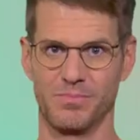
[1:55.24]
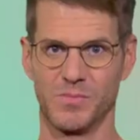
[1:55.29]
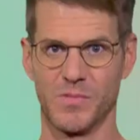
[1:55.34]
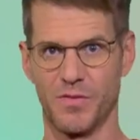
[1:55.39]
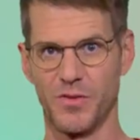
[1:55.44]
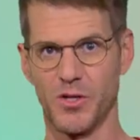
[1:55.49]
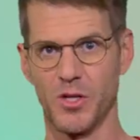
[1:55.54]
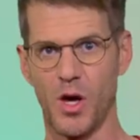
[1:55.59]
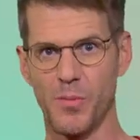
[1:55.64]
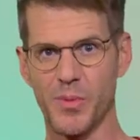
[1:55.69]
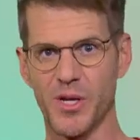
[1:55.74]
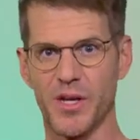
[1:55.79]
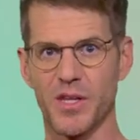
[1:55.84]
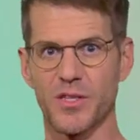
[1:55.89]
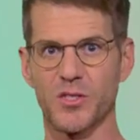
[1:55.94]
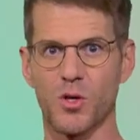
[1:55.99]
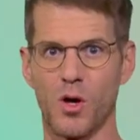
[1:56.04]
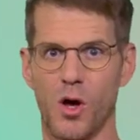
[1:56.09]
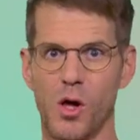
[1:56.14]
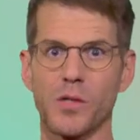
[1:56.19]
The phenomenon
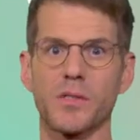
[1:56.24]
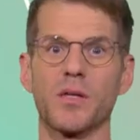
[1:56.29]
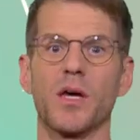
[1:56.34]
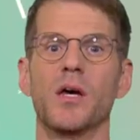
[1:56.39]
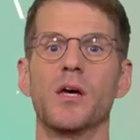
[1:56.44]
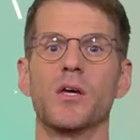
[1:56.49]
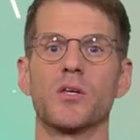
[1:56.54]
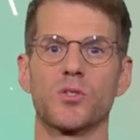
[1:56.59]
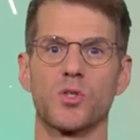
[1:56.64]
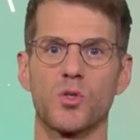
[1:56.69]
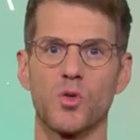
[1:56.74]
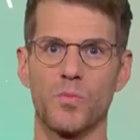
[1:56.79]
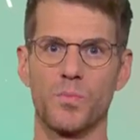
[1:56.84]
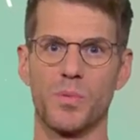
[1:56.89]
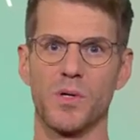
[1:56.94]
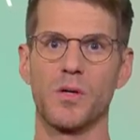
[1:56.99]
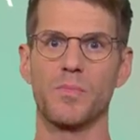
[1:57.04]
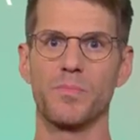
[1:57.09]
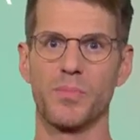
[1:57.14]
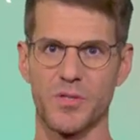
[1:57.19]
is called
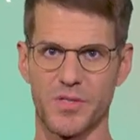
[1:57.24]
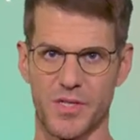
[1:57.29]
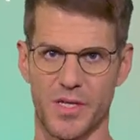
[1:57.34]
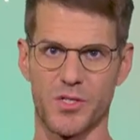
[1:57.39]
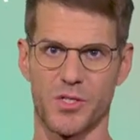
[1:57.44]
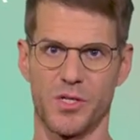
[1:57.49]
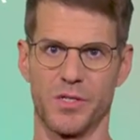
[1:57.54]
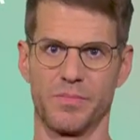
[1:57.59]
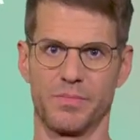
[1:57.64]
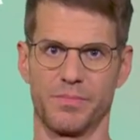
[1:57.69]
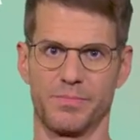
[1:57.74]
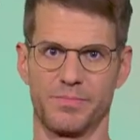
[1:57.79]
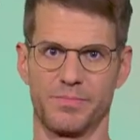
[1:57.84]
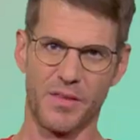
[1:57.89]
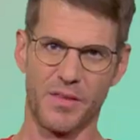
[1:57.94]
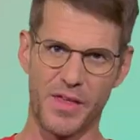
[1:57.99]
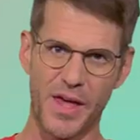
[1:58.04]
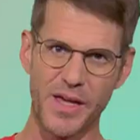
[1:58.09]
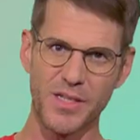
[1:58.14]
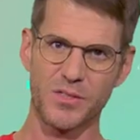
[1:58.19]
superposition.
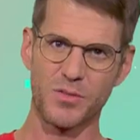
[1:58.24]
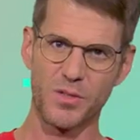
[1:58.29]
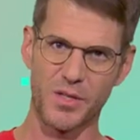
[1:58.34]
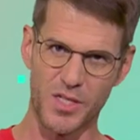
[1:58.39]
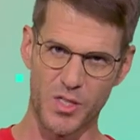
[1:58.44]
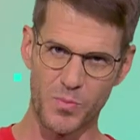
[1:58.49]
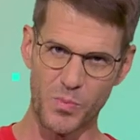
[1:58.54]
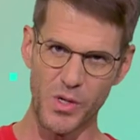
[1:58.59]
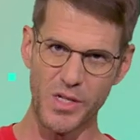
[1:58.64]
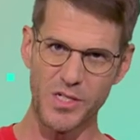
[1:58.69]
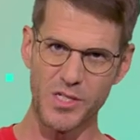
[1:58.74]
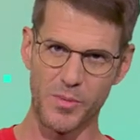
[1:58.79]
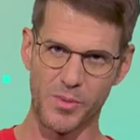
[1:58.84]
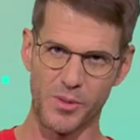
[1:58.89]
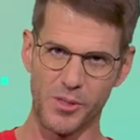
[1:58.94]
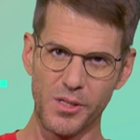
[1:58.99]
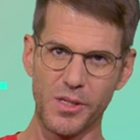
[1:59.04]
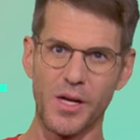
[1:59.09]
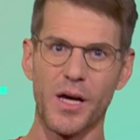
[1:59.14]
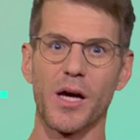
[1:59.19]
Thanks to this
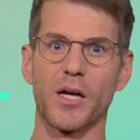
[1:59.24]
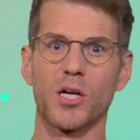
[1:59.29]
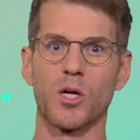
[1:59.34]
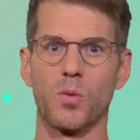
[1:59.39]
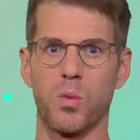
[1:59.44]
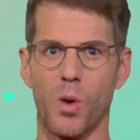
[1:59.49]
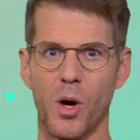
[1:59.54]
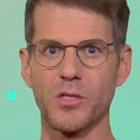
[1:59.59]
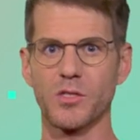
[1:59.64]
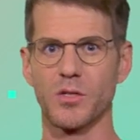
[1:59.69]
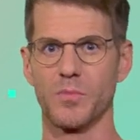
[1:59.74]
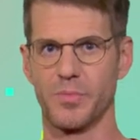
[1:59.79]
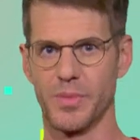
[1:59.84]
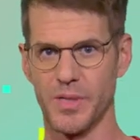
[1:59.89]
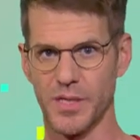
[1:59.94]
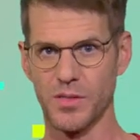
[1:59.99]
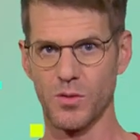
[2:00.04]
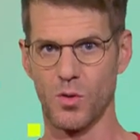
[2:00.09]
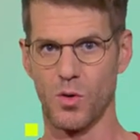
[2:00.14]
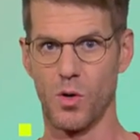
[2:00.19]
principle, a quantum
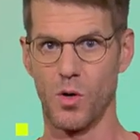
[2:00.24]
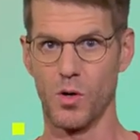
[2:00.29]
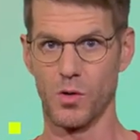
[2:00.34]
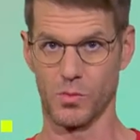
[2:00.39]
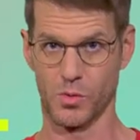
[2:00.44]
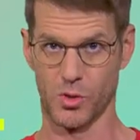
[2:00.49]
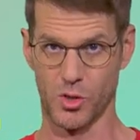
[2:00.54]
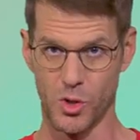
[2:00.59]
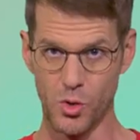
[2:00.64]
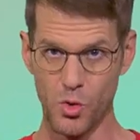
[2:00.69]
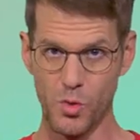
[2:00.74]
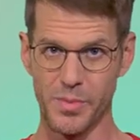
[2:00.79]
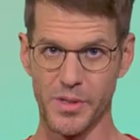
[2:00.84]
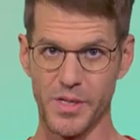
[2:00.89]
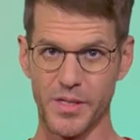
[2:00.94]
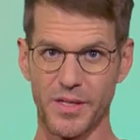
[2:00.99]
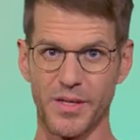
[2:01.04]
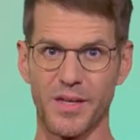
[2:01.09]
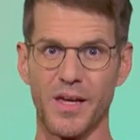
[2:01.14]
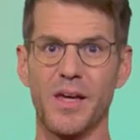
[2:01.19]
bit, or Q
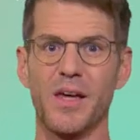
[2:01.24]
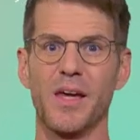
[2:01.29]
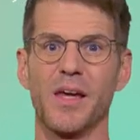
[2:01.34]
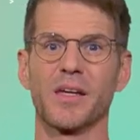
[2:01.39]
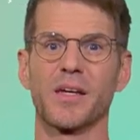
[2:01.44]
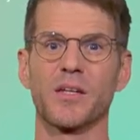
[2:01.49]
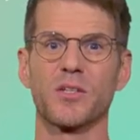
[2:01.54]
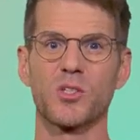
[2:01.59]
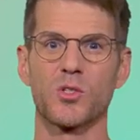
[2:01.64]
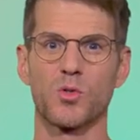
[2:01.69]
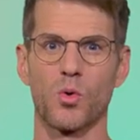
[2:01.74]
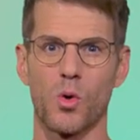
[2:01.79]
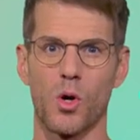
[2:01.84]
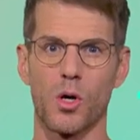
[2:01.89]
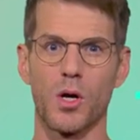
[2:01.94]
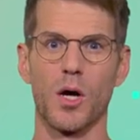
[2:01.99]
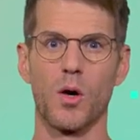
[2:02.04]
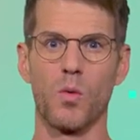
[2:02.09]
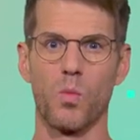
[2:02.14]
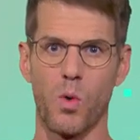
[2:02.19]
bit, can
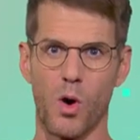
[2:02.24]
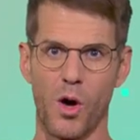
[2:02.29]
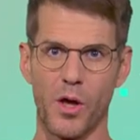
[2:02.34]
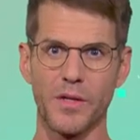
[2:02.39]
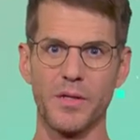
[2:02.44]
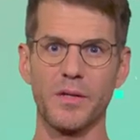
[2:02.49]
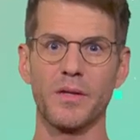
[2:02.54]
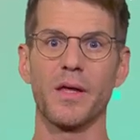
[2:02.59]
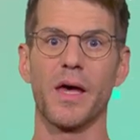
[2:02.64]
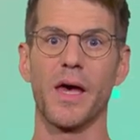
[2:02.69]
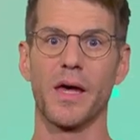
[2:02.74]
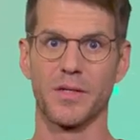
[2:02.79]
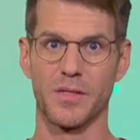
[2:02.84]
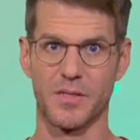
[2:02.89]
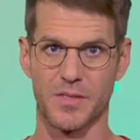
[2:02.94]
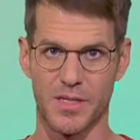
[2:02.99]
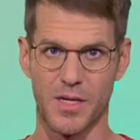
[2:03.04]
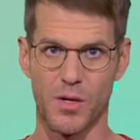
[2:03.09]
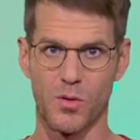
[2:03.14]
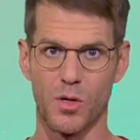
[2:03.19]
store a one and a
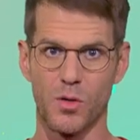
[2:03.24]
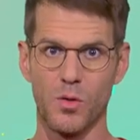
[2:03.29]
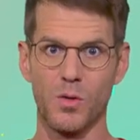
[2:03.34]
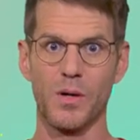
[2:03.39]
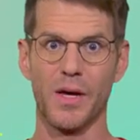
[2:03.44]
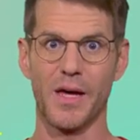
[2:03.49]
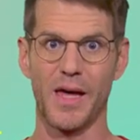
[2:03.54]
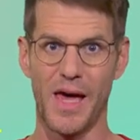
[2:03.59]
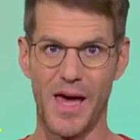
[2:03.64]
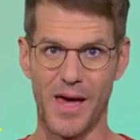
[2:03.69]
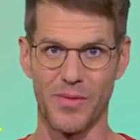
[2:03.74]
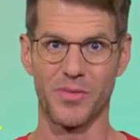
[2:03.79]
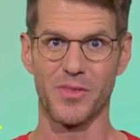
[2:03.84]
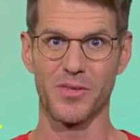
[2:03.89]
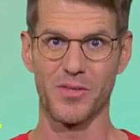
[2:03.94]
zero at